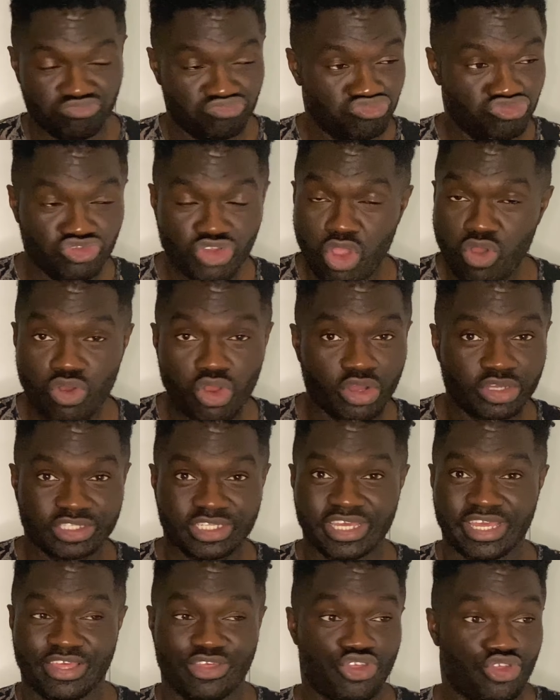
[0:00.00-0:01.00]
No long
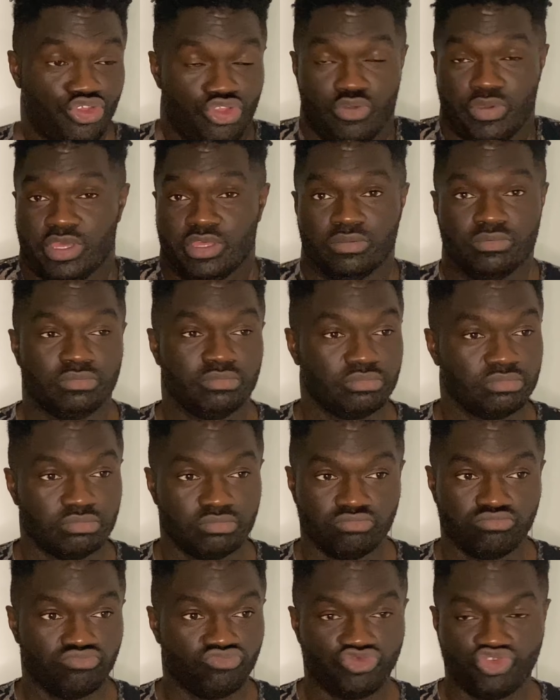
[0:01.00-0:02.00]
thing, just do it
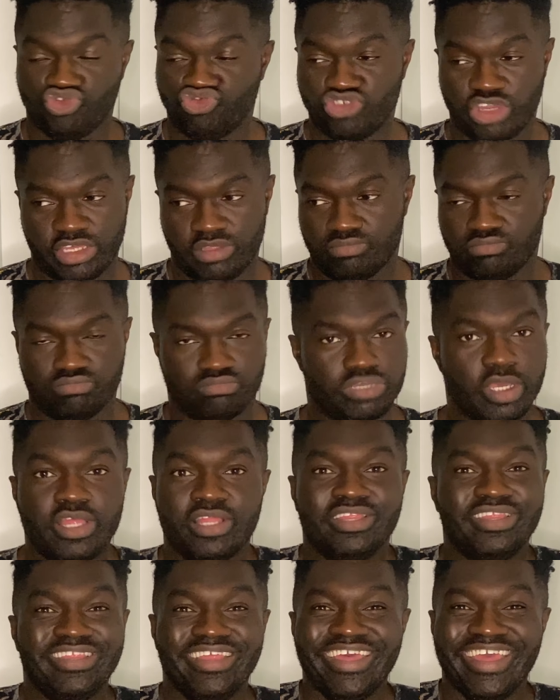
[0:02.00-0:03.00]
straight.
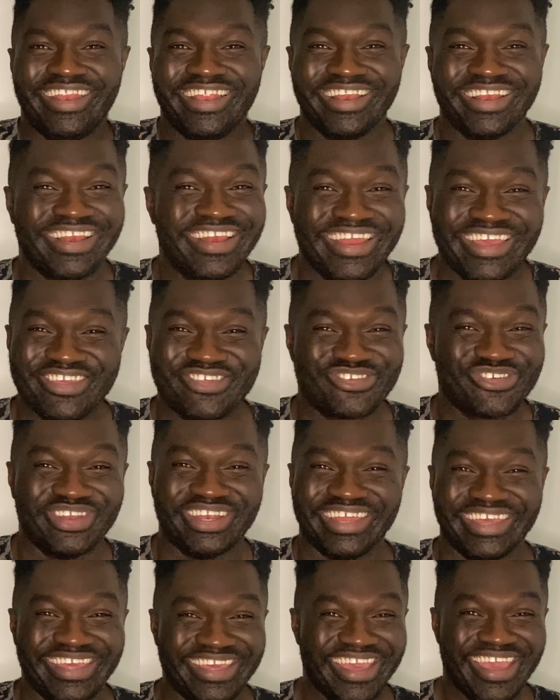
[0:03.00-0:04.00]

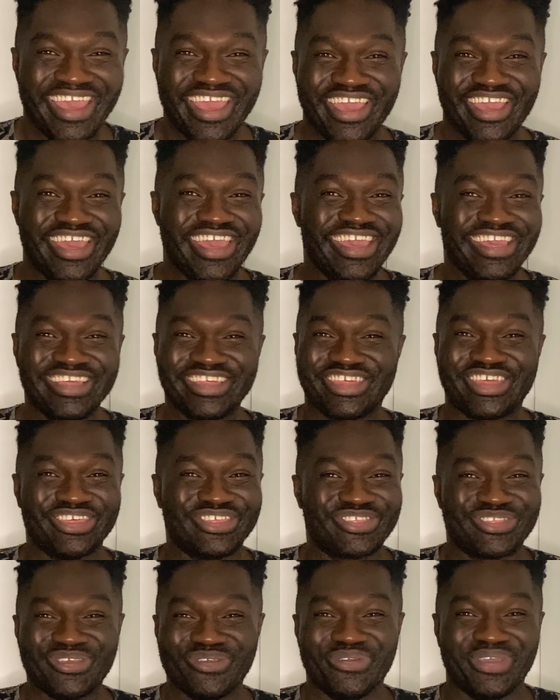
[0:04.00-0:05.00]
Literally, you
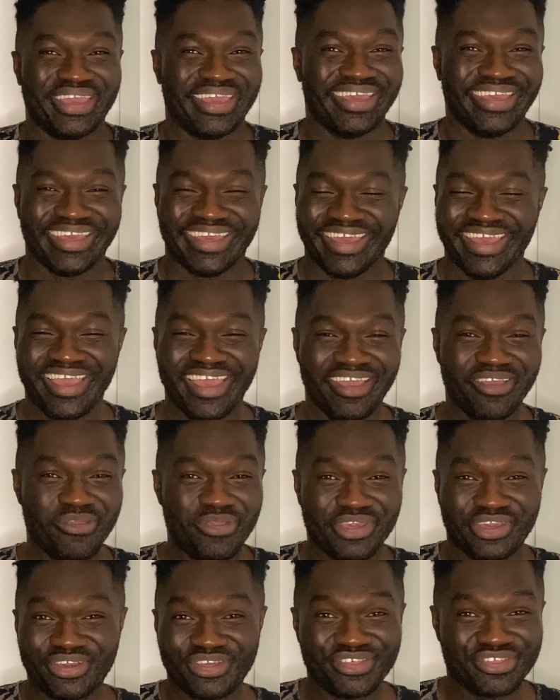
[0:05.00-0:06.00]
just do it
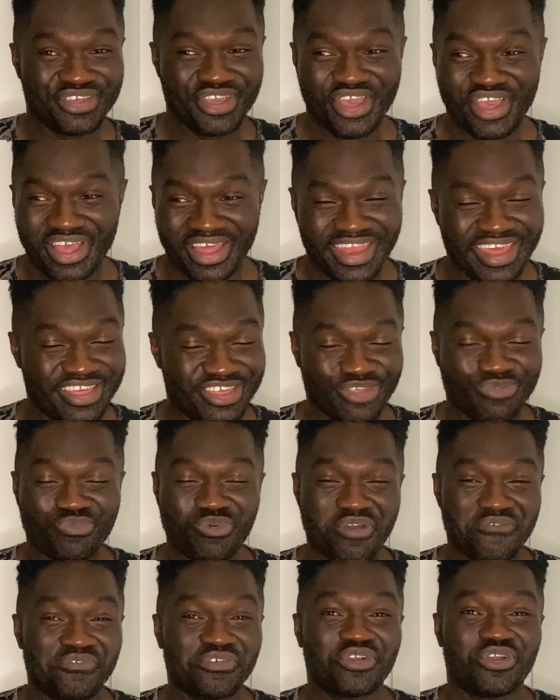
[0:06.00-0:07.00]
because they're just
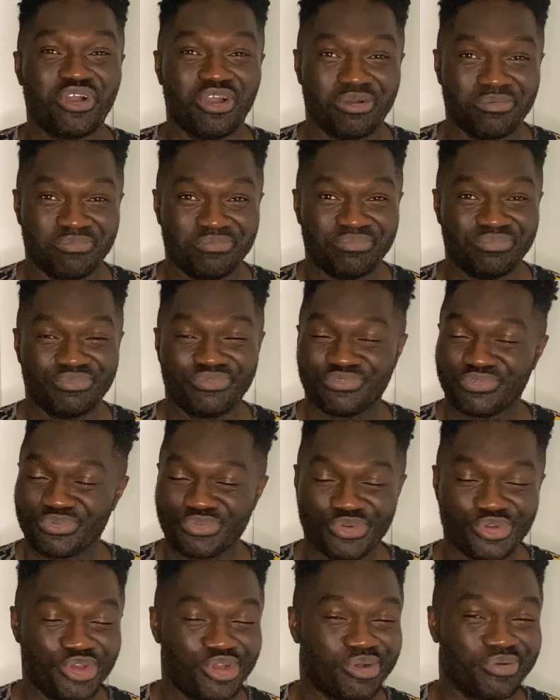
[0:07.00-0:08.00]
worth a cop. For
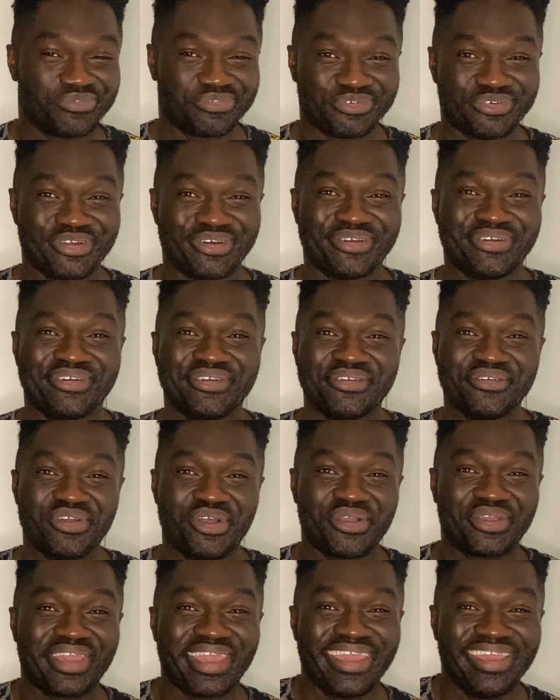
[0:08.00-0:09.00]
real.
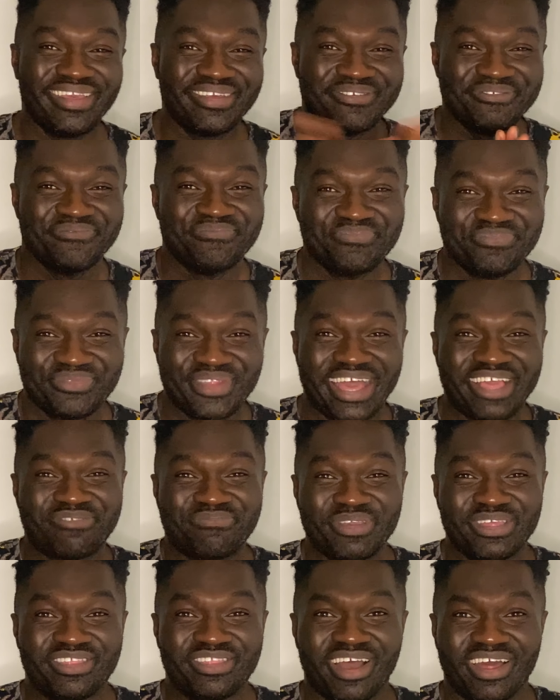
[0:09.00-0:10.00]
Okay, that's
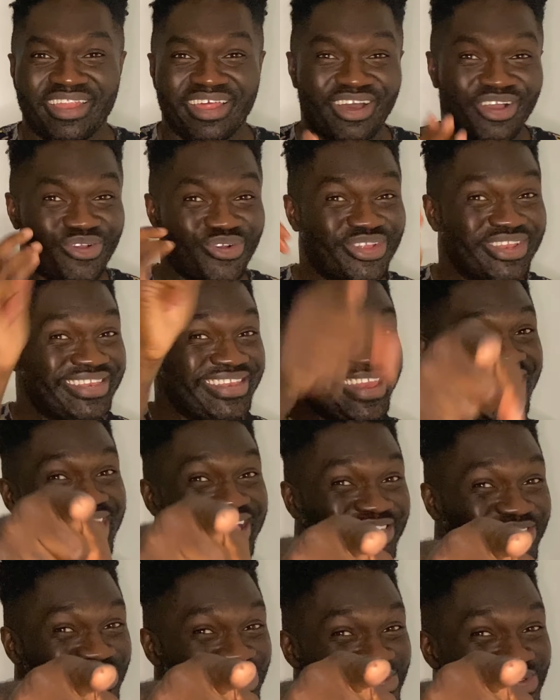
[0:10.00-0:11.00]
me done. I've got
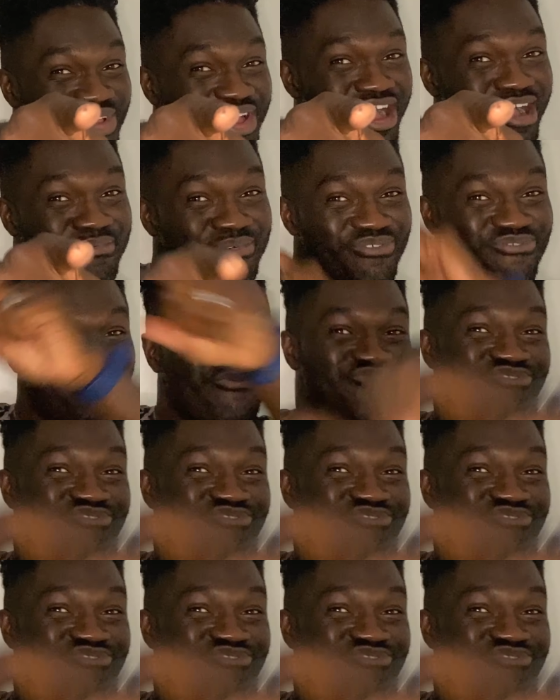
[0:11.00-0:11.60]
next shoe coming